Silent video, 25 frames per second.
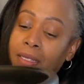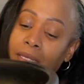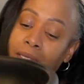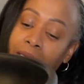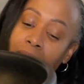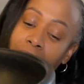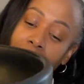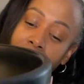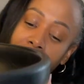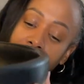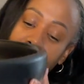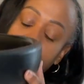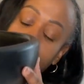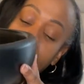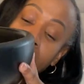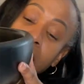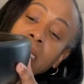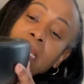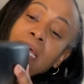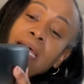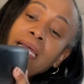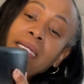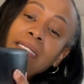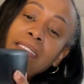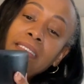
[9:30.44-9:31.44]
Isn't that
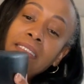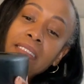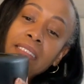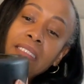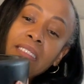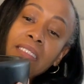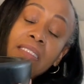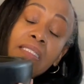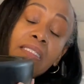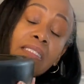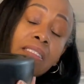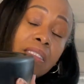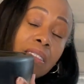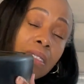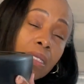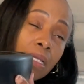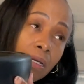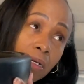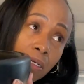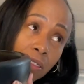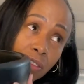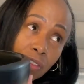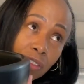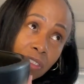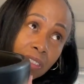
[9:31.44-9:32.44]
nice? This is the
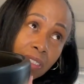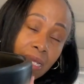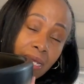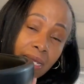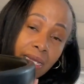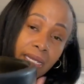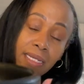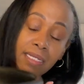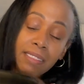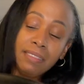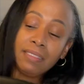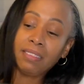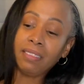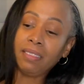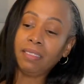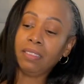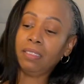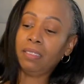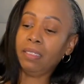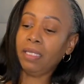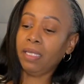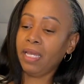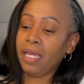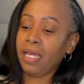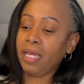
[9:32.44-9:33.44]
larger size. And
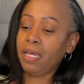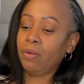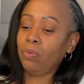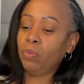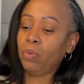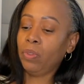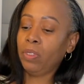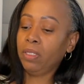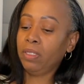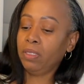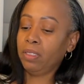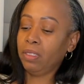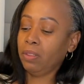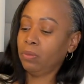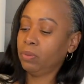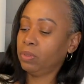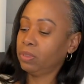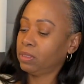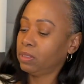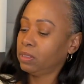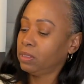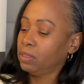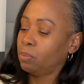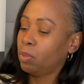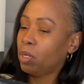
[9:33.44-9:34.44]
then they had one that was
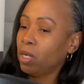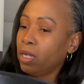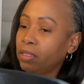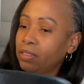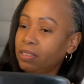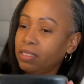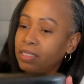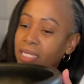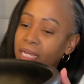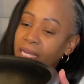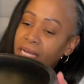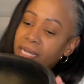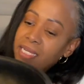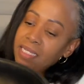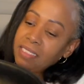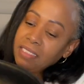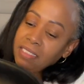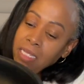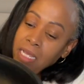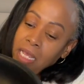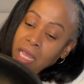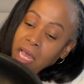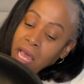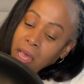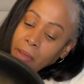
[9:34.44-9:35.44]
a smaller size.
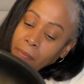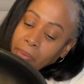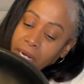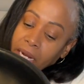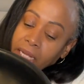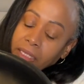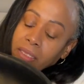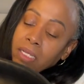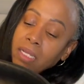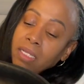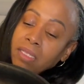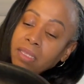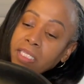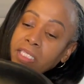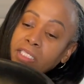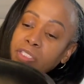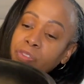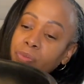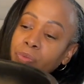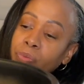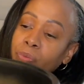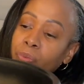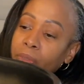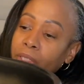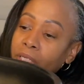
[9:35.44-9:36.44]
But I thought this
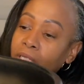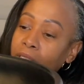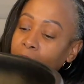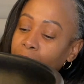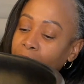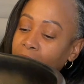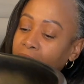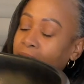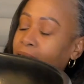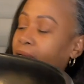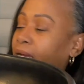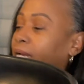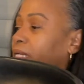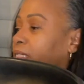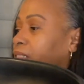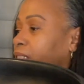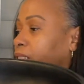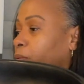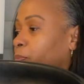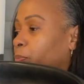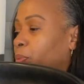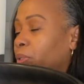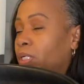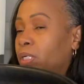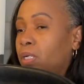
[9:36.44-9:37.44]
would really be nice
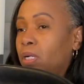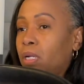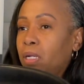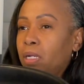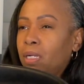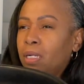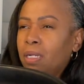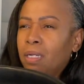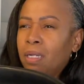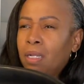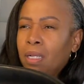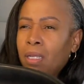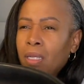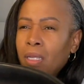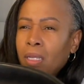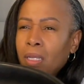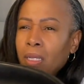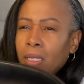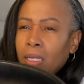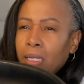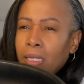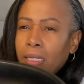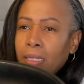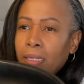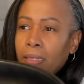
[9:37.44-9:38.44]
to put on
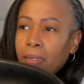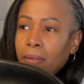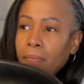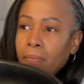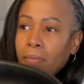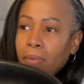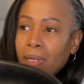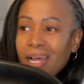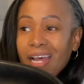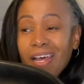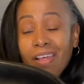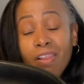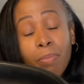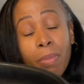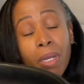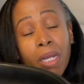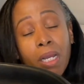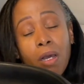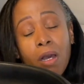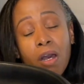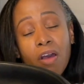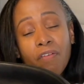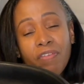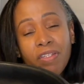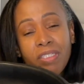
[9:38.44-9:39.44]
um, either my
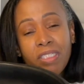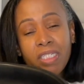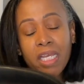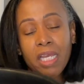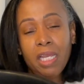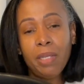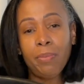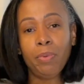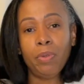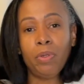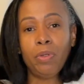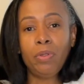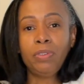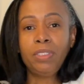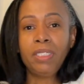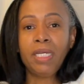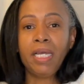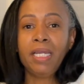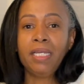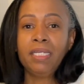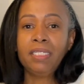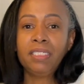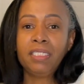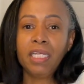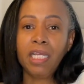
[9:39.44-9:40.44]
coffee table,
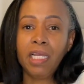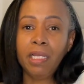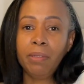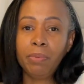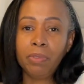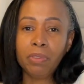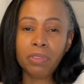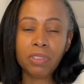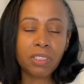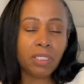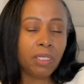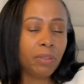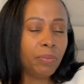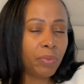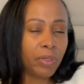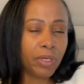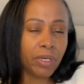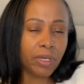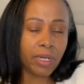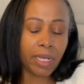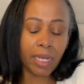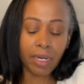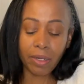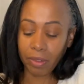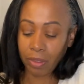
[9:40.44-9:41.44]
dining table,
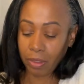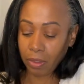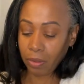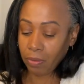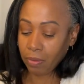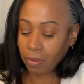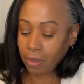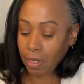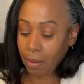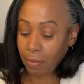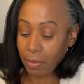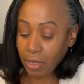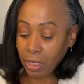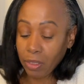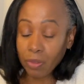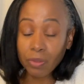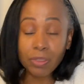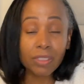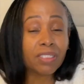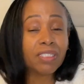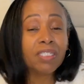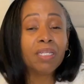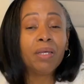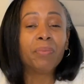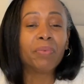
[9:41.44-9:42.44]
somewhere. I don't know. I'm going to use
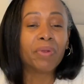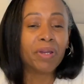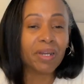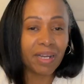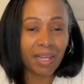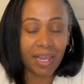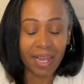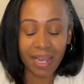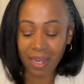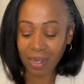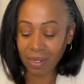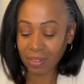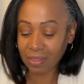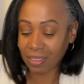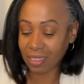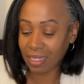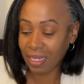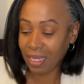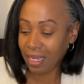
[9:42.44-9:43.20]
it somewhere in the house.